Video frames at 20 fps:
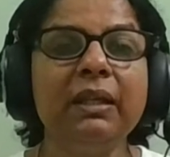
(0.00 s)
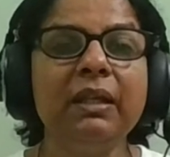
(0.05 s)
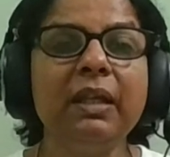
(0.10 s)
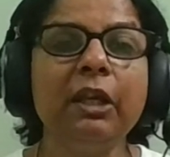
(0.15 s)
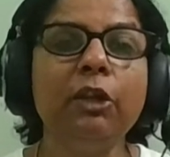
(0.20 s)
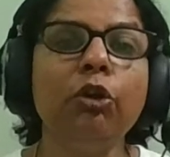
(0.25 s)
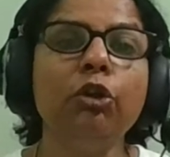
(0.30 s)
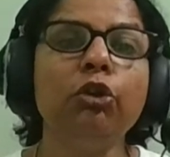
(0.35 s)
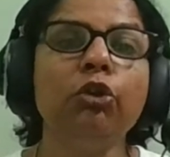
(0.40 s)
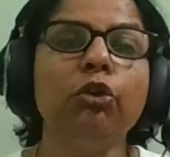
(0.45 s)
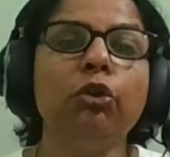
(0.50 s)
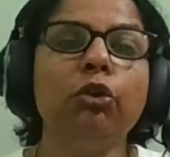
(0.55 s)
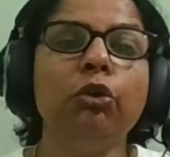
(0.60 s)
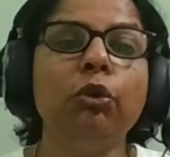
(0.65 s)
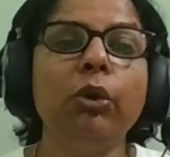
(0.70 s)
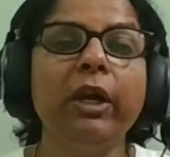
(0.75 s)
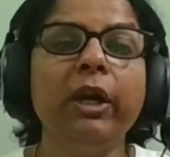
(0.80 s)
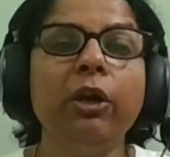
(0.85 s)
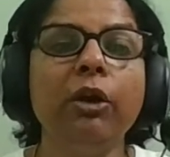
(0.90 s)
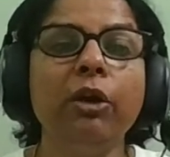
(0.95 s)
They're not
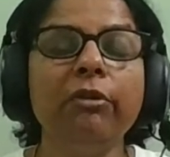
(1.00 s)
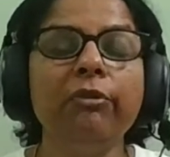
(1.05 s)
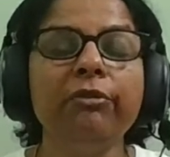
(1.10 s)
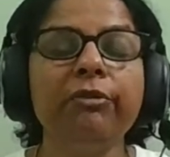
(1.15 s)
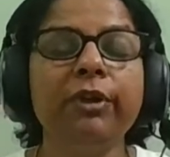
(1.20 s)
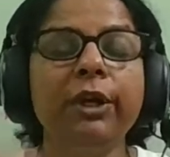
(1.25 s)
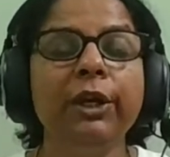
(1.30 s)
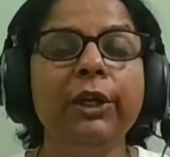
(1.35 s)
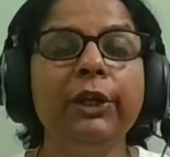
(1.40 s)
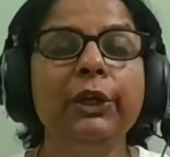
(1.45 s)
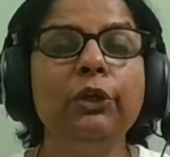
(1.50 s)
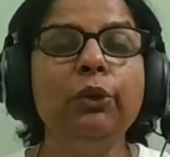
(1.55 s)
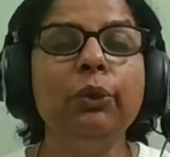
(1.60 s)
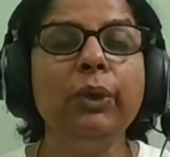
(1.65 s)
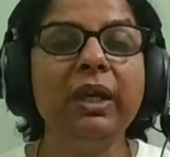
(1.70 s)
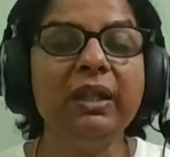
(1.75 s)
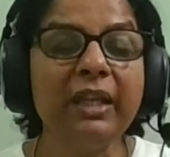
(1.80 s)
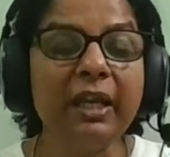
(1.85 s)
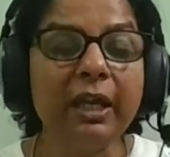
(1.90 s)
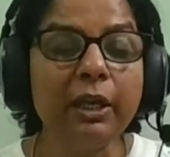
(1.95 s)
going off
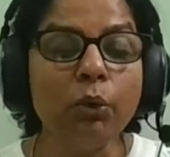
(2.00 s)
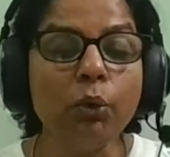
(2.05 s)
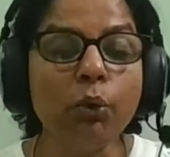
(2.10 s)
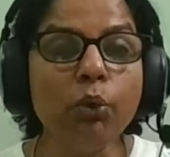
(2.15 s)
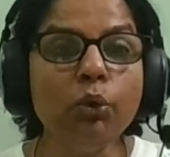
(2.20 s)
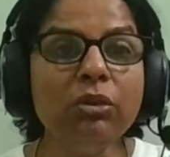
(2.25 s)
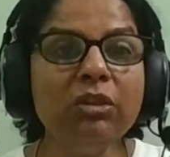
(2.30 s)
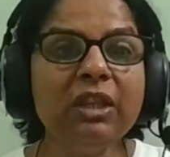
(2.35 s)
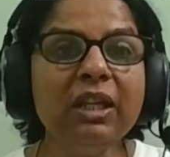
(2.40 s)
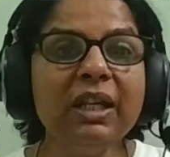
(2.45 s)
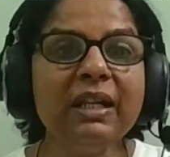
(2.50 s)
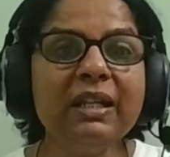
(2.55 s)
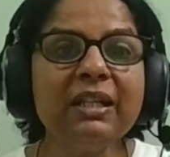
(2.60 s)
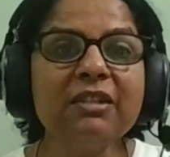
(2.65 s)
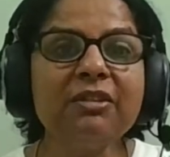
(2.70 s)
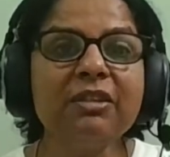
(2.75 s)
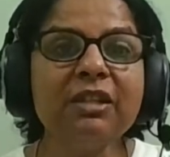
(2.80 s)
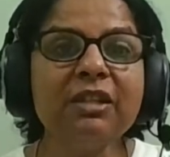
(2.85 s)
doing their own things